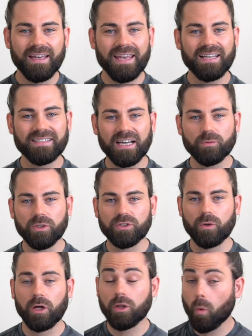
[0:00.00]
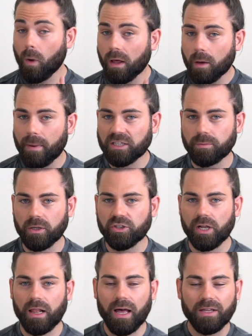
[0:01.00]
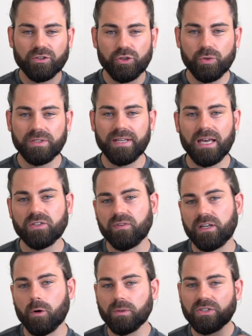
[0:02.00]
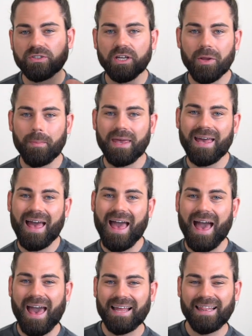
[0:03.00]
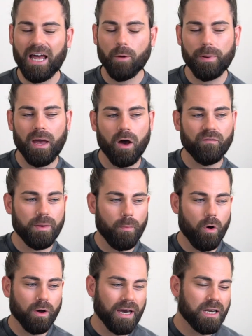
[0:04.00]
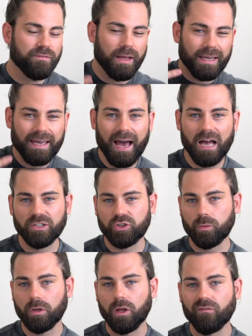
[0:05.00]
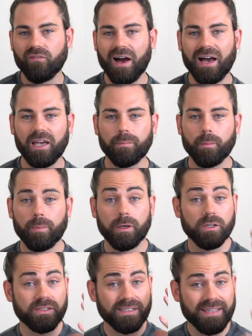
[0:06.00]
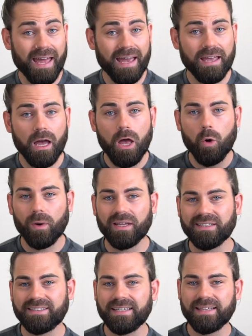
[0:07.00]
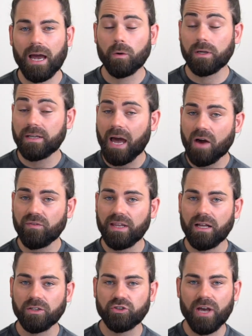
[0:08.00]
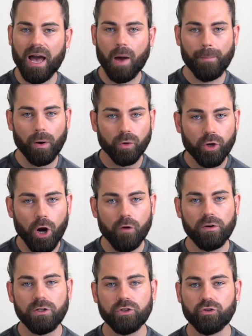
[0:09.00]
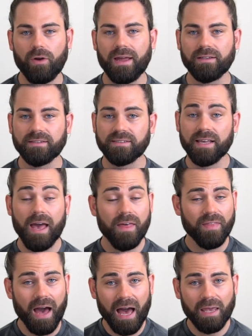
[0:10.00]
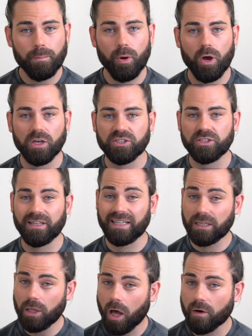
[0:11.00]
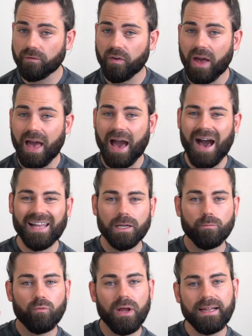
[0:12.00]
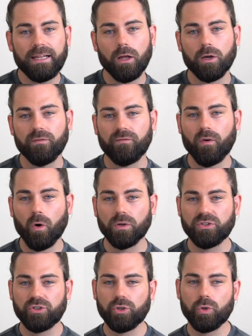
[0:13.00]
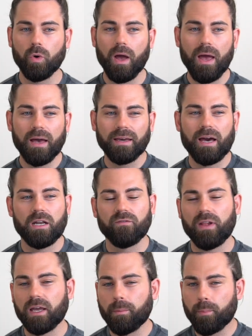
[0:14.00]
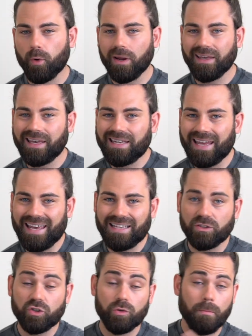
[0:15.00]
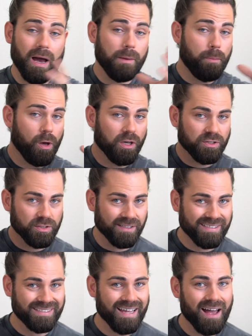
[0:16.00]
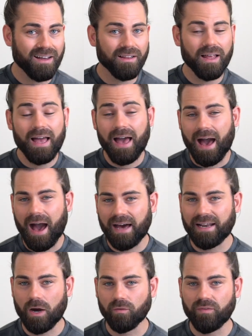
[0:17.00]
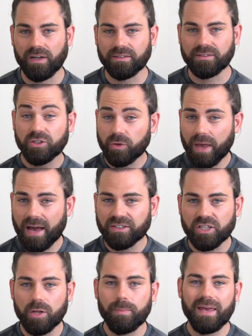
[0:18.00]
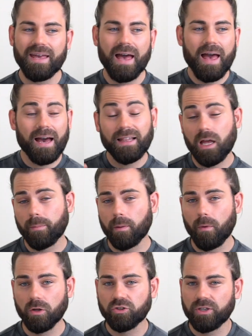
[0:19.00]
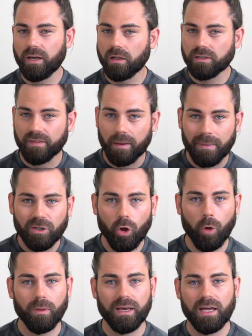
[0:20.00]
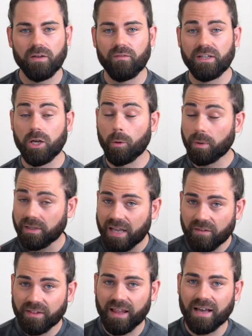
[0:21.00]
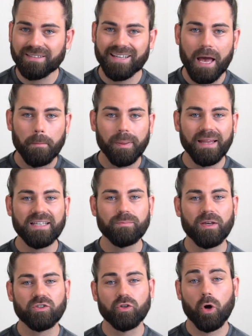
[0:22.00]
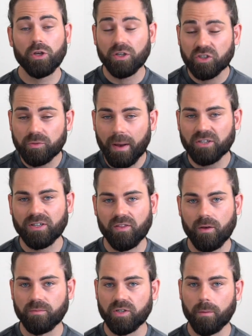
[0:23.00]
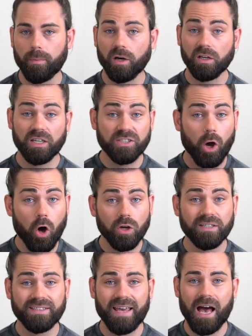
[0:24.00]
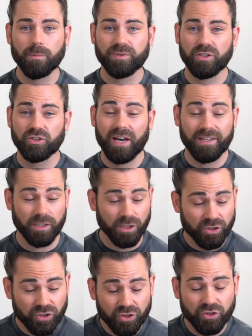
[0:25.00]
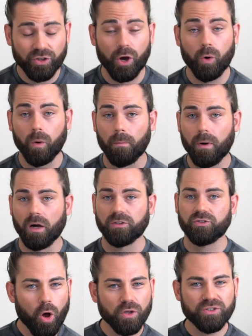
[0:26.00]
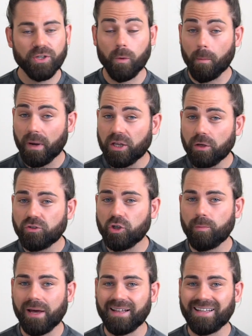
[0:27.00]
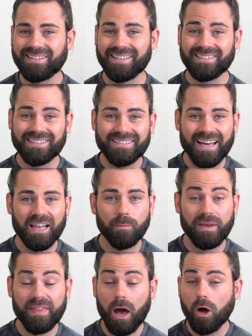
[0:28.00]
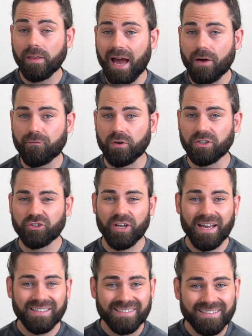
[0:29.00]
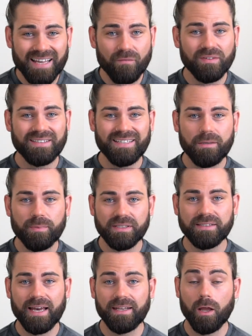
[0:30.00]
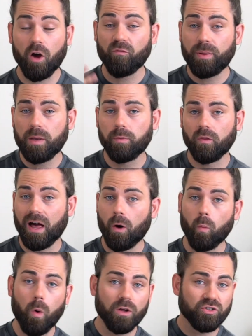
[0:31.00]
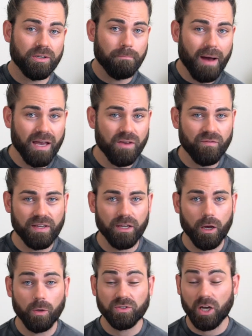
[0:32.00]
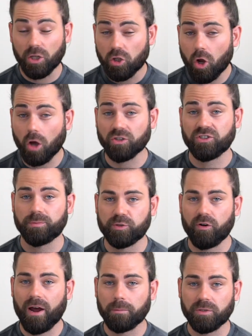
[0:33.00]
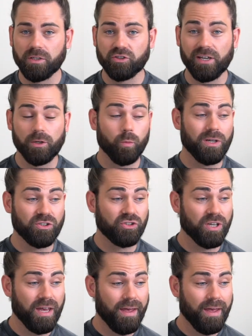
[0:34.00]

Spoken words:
Yes guys, what's going on? Welcome back to my channel and to today's video, which is going to be a little bit of a more kind of like casual vibe, because today we're going to sit down and have a little chat about current trends that I personally love and I'm really looking forward to kind of like bringing into my personal style and outfits. So yeah, it's going to be a little bit more chilled than my normal kind of video, but nevertheless, please make sure you smash that thumbs up button because it honestly helps the channel so much. Also, my YouTube analytics is telling me that on average, 70% of people that are watching my videos are not subscribed to the channel, which